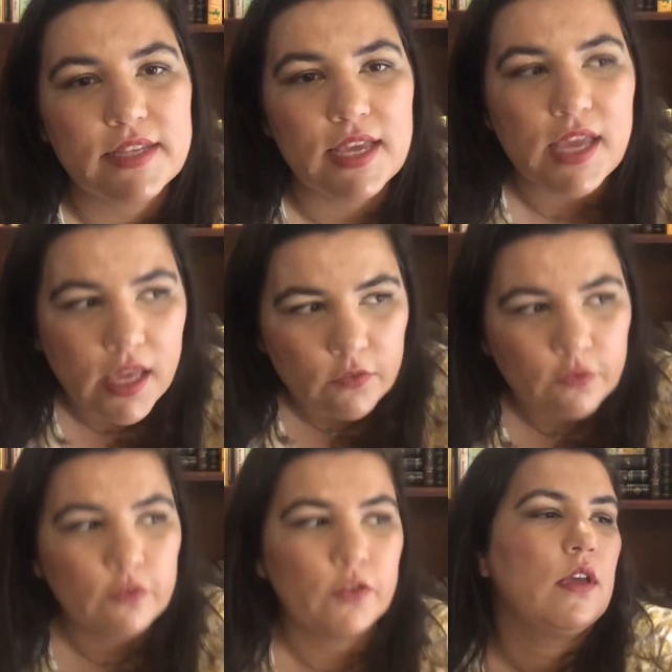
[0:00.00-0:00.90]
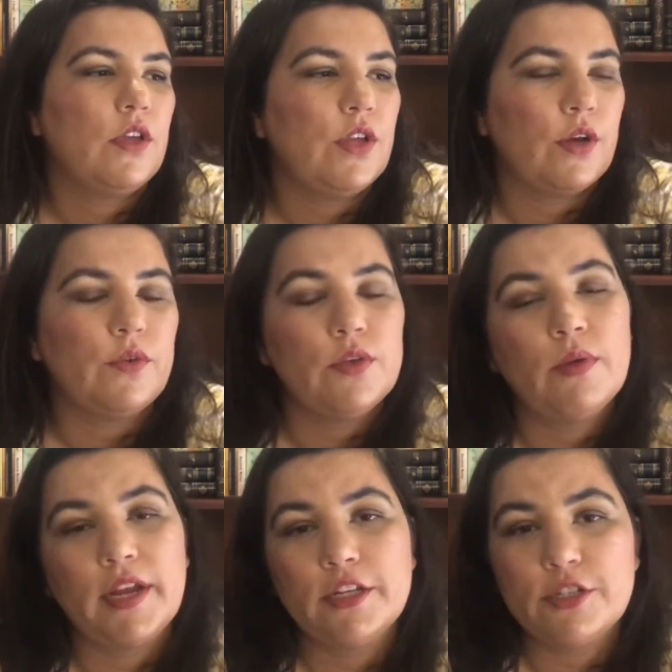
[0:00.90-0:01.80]
If you
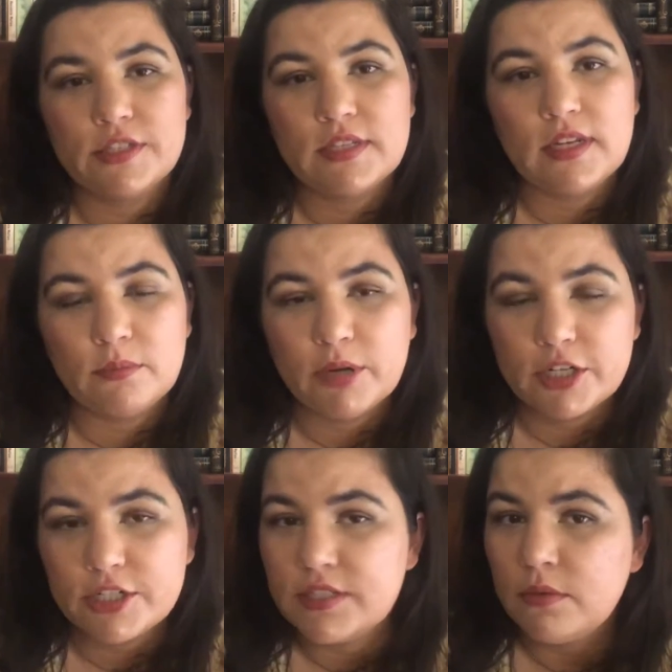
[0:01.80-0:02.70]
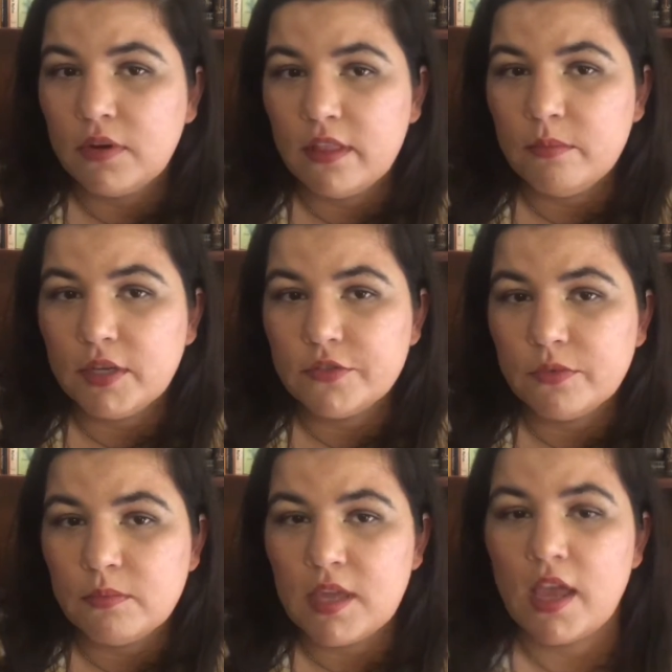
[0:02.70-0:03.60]
are interested in purchasing one of the books
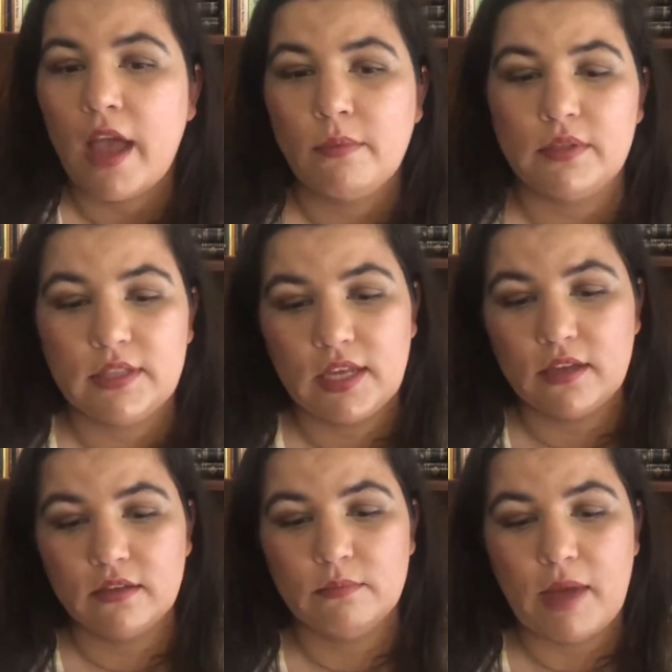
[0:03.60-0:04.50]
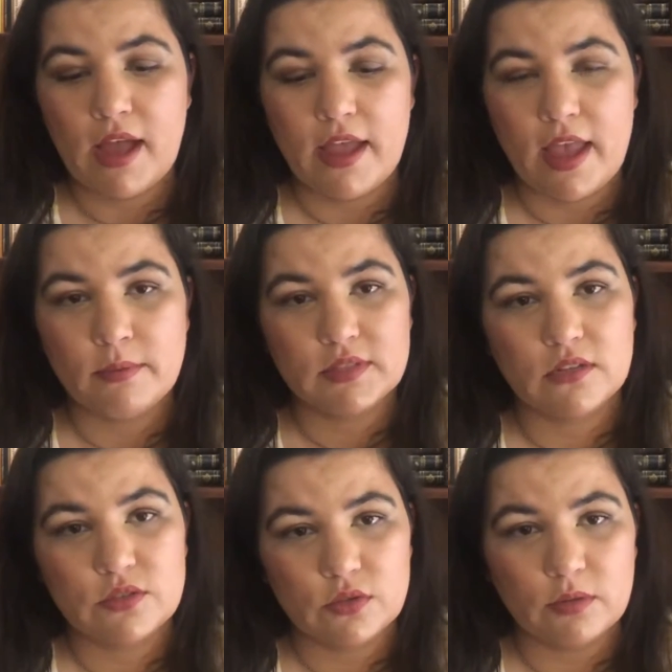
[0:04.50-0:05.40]
from me, I will link my
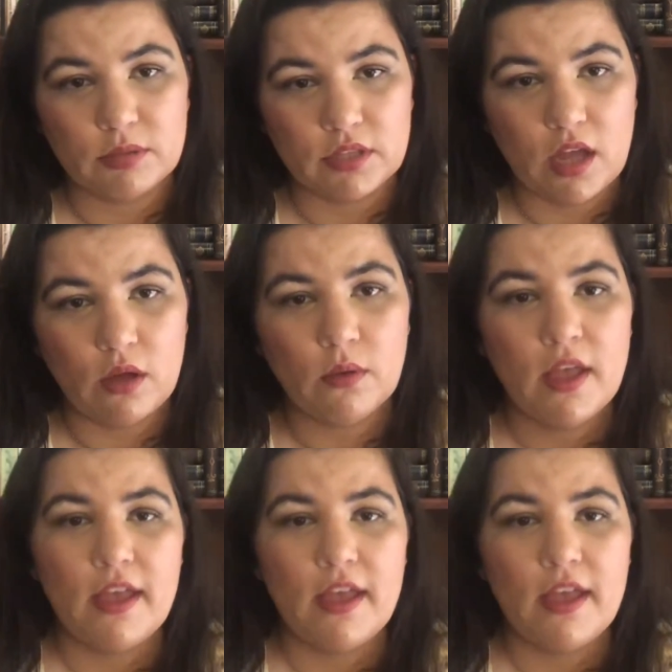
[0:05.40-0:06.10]
Amazon store below.